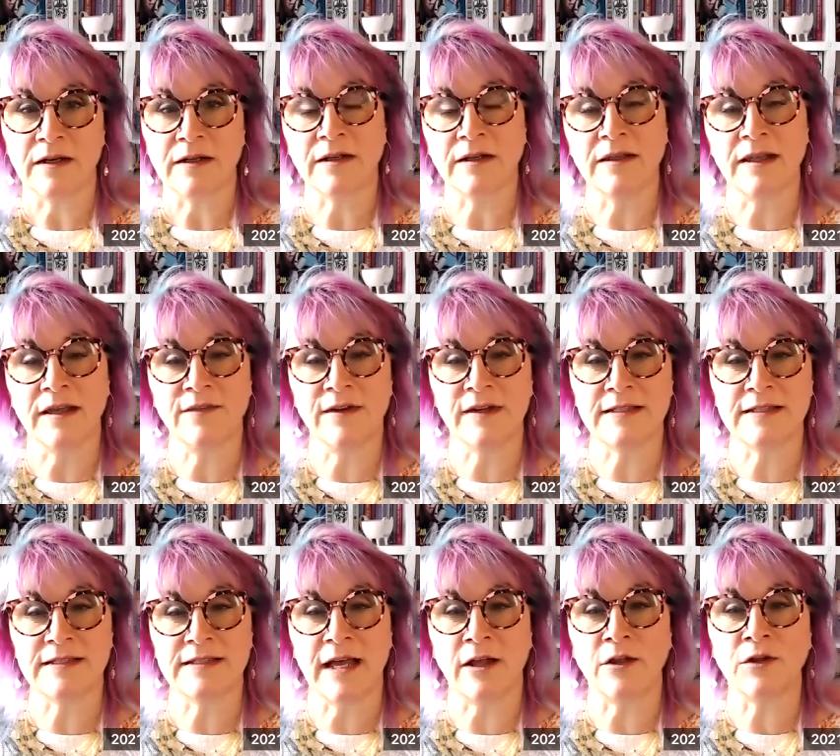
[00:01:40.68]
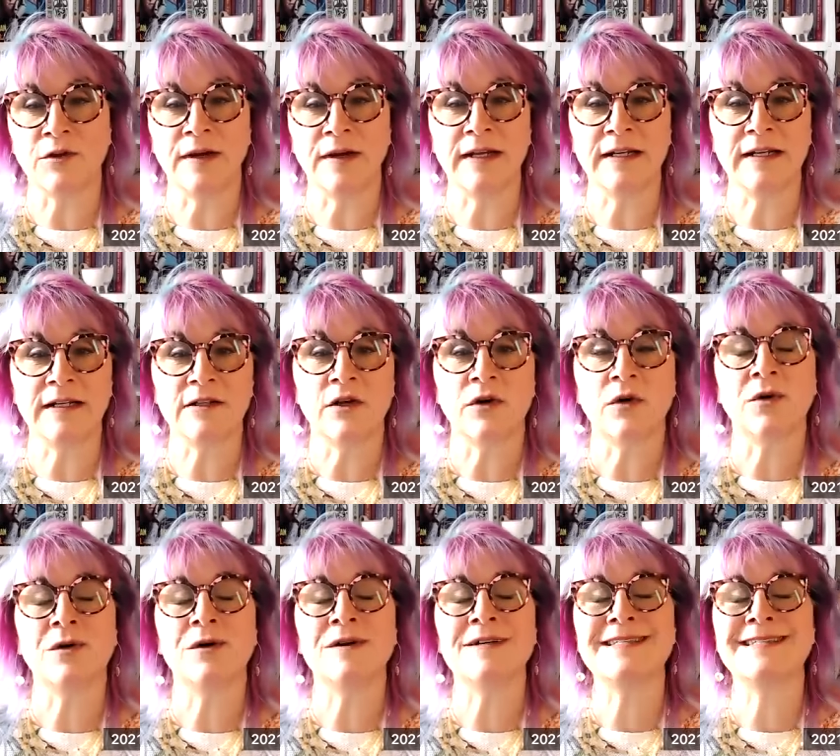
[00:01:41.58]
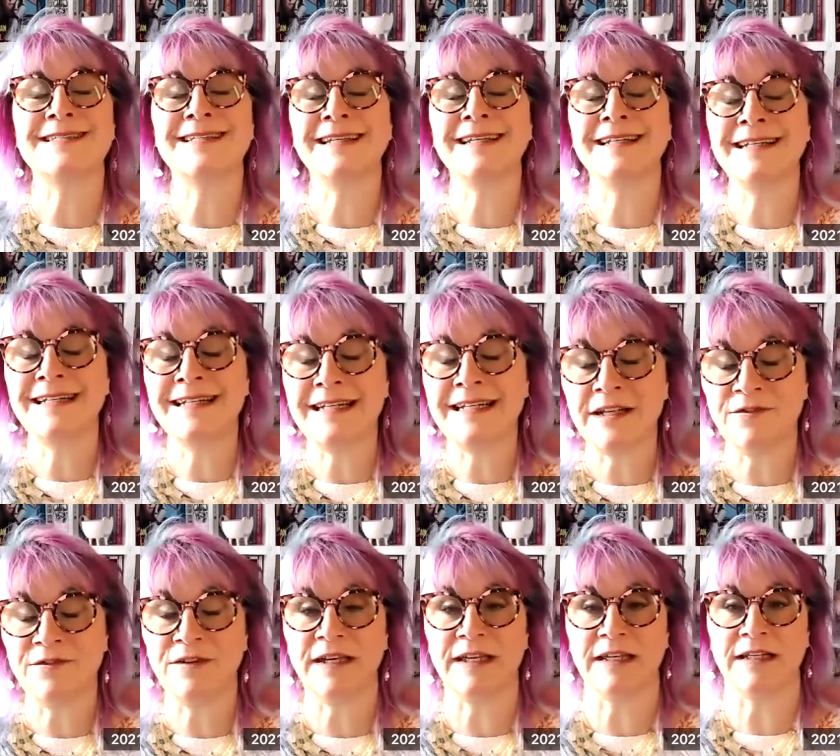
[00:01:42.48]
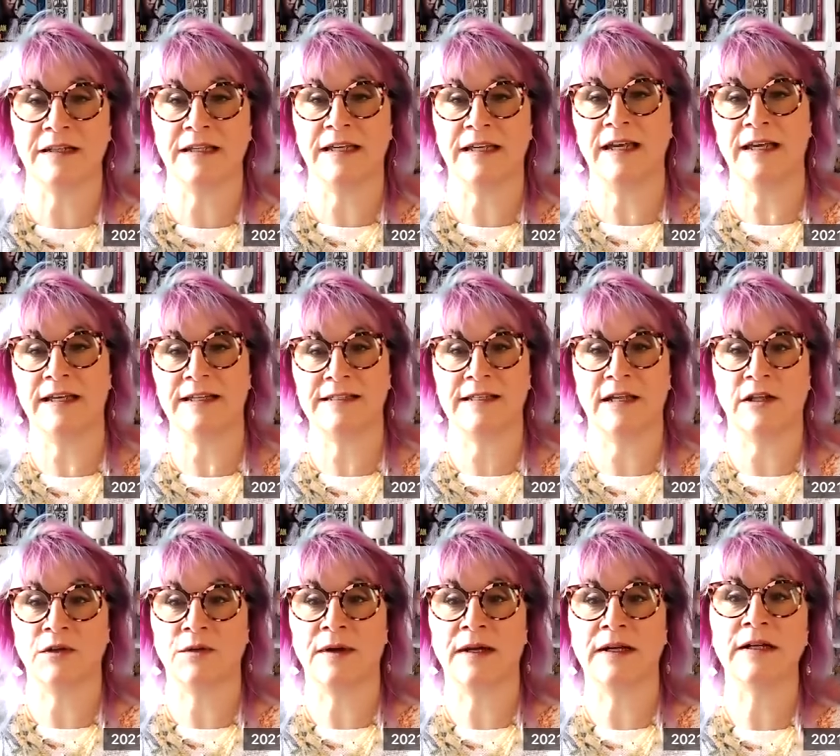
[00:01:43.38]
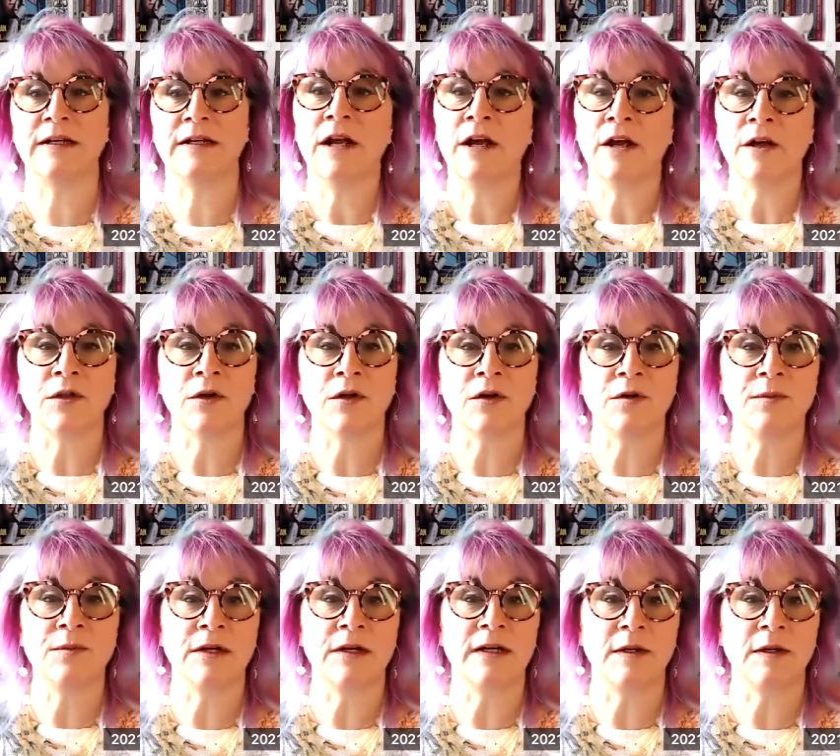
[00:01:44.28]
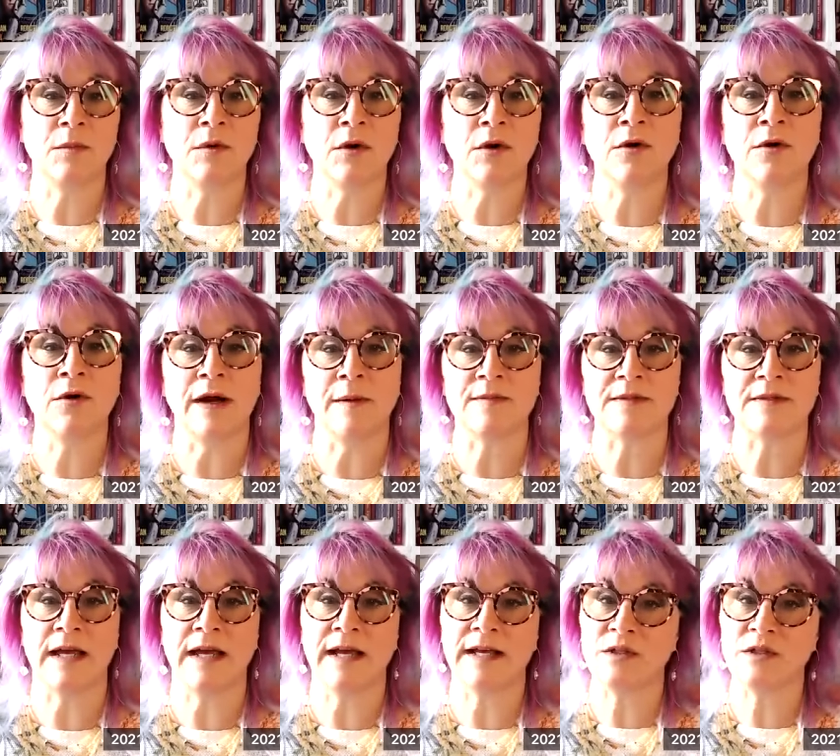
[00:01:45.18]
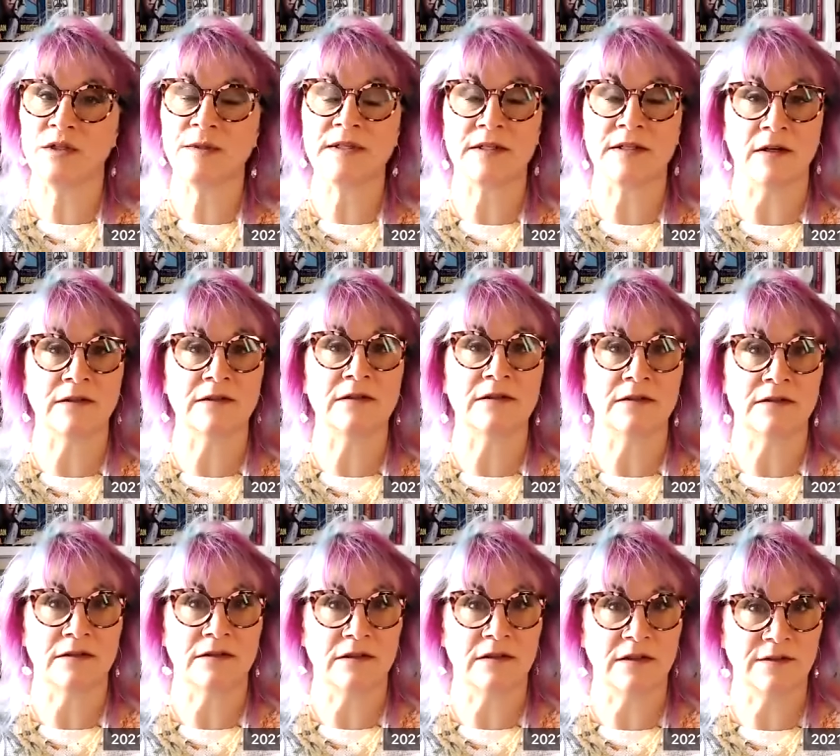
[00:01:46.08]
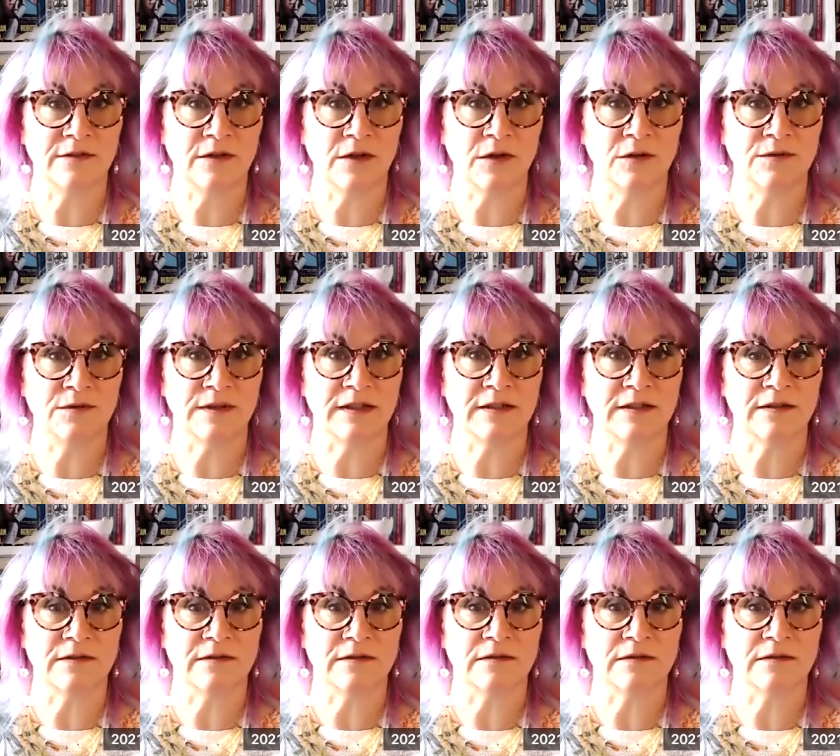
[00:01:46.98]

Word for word: that they've accelerated or significantly accelerated their community programs as a result of COVID.